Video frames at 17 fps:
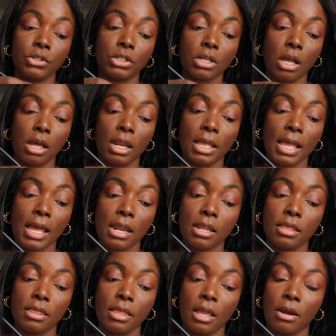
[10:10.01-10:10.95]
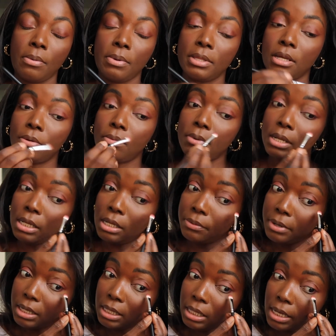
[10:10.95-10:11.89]
Just gotta get in there with a
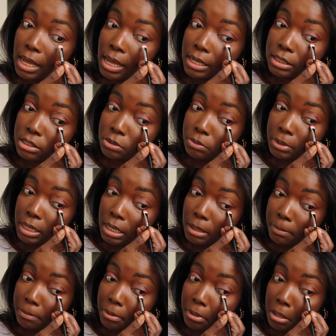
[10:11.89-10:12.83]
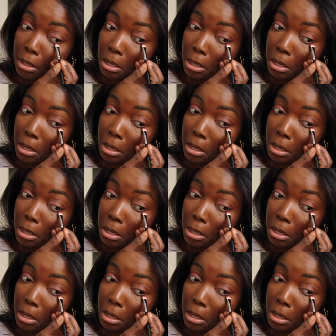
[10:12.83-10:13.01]
really, really light sweep.